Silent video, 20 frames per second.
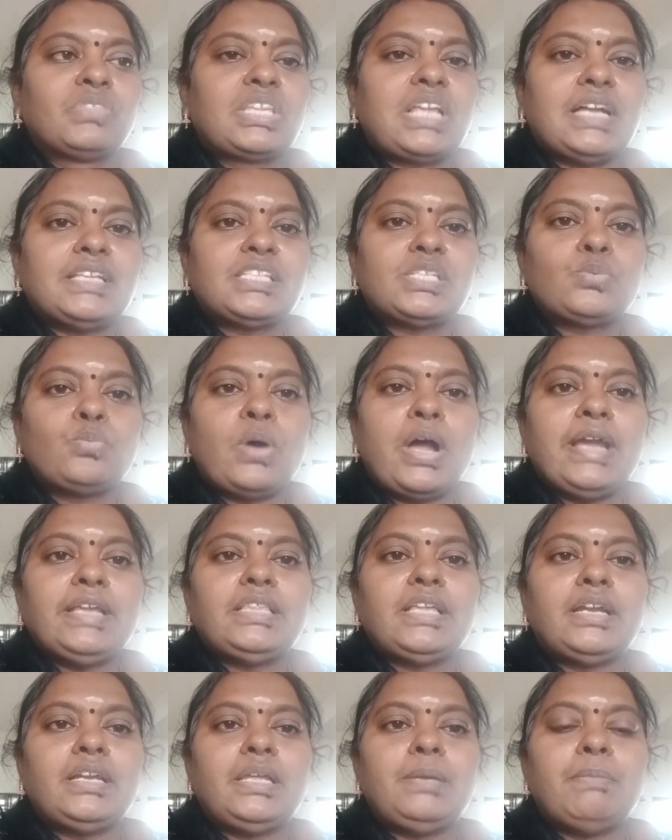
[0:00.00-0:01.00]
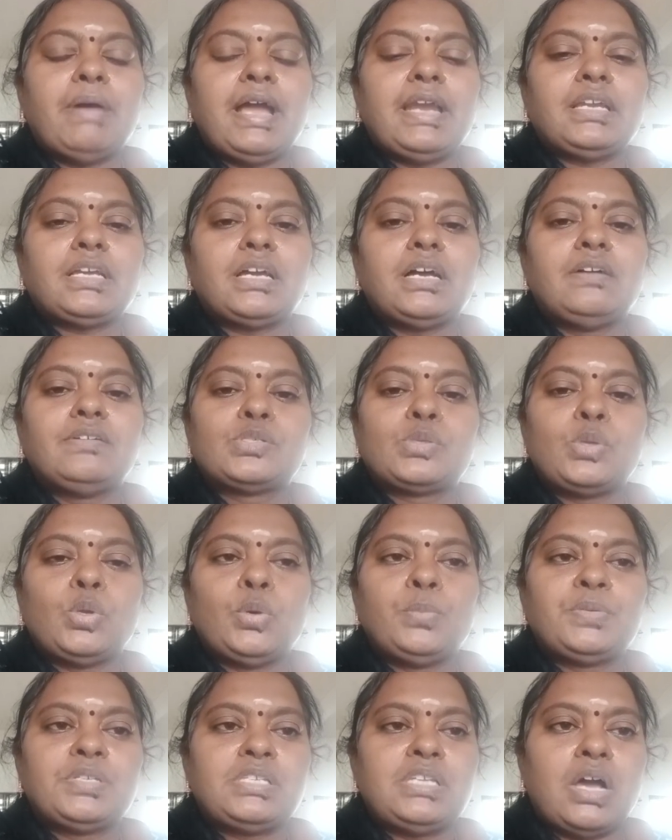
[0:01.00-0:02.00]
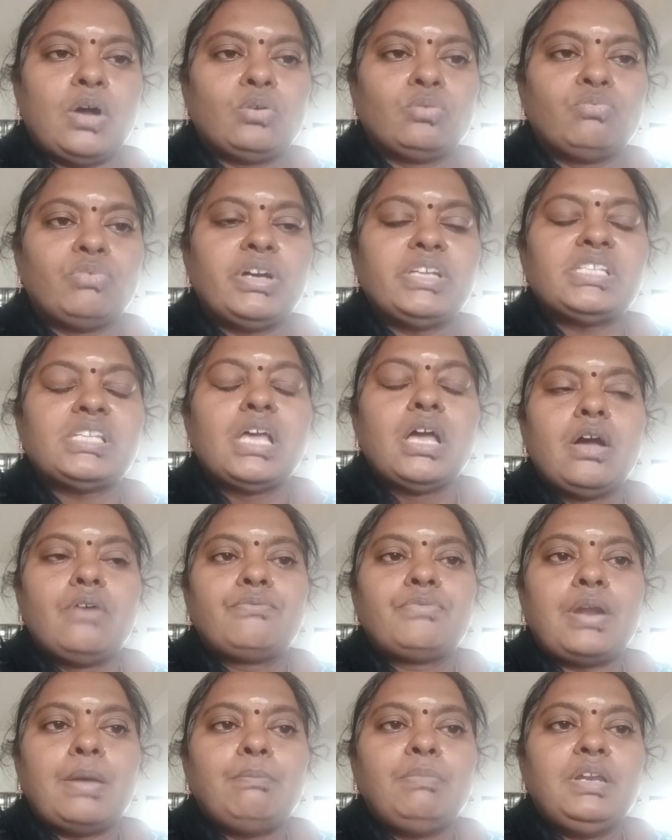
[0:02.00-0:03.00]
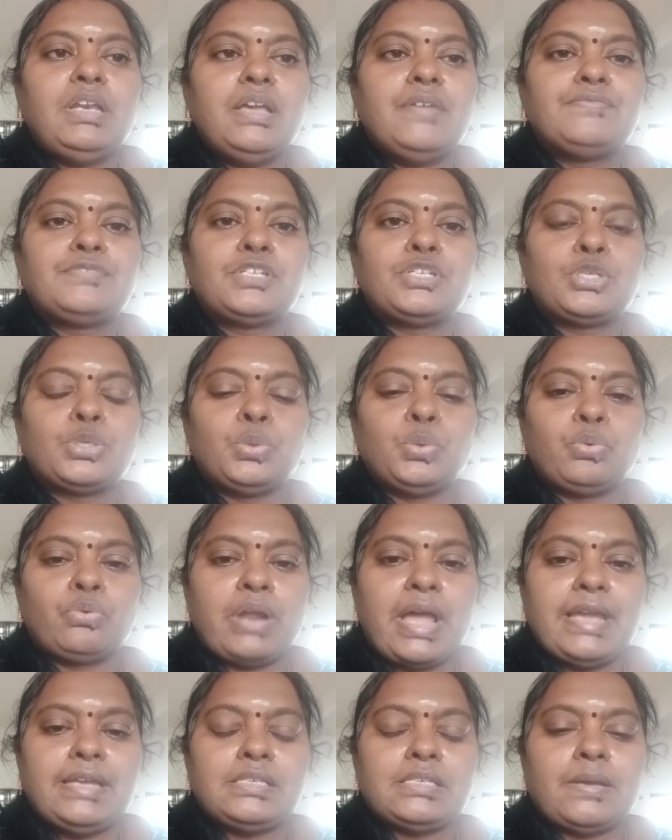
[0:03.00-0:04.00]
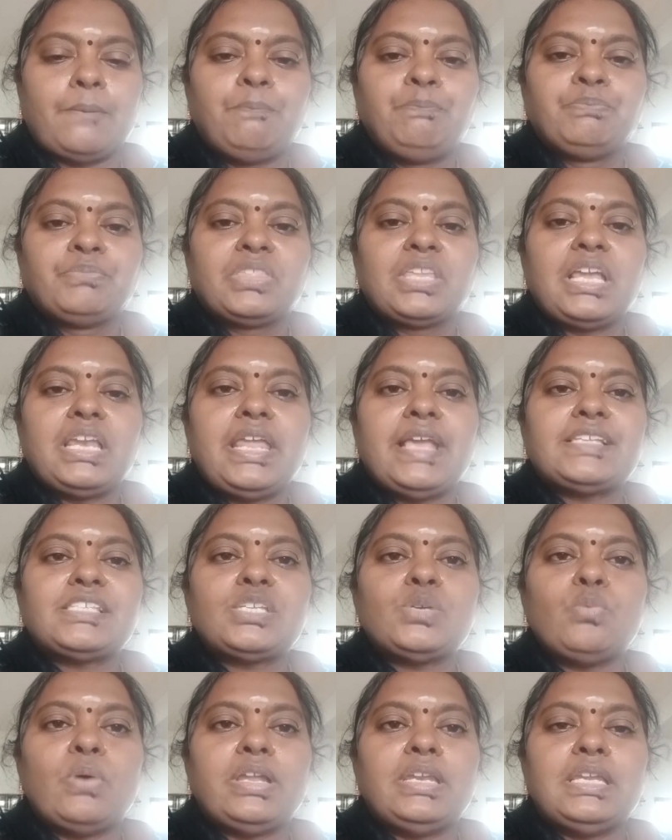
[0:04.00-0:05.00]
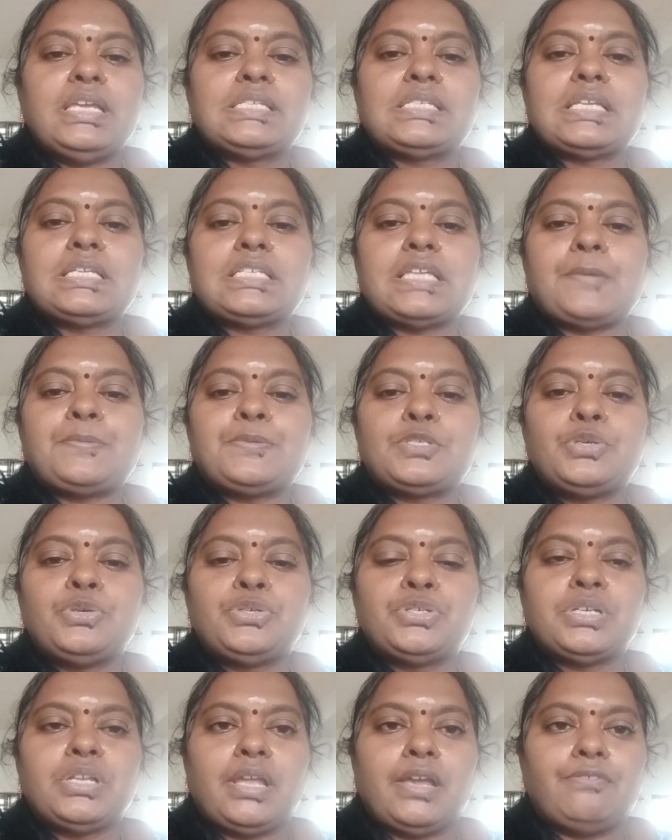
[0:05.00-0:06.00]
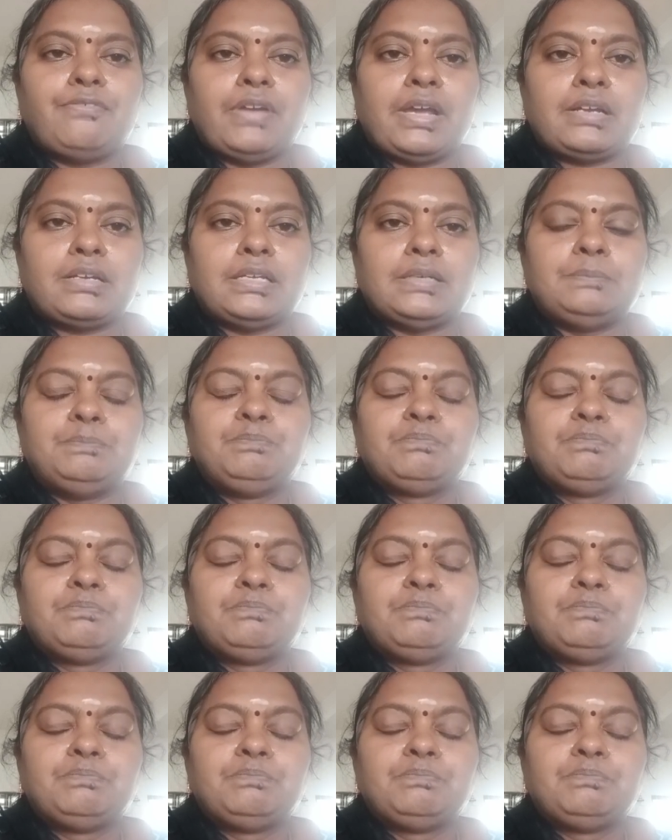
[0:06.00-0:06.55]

That's why the demand curve slopes downwards from left to right. The next one is substitution effect.